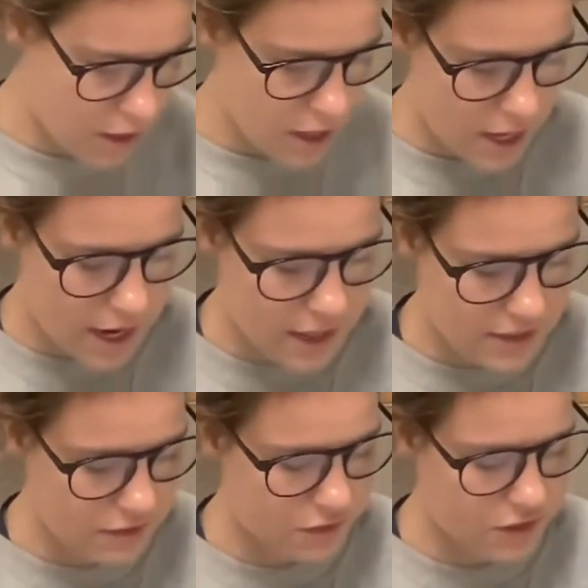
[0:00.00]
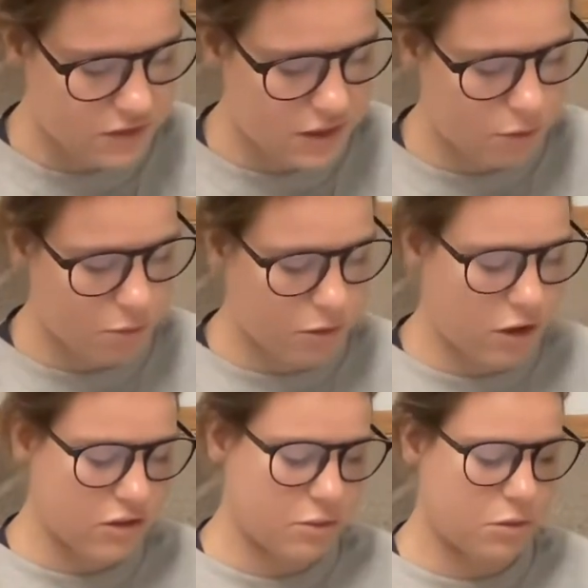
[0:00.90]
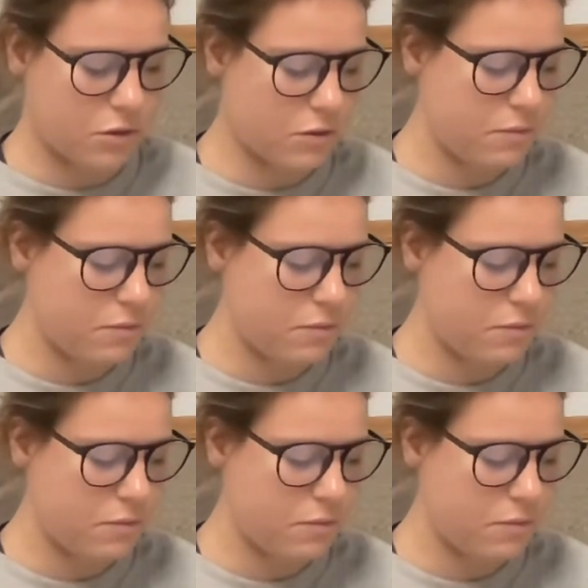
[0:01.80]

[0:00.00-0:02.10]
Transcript: and events that were plausible.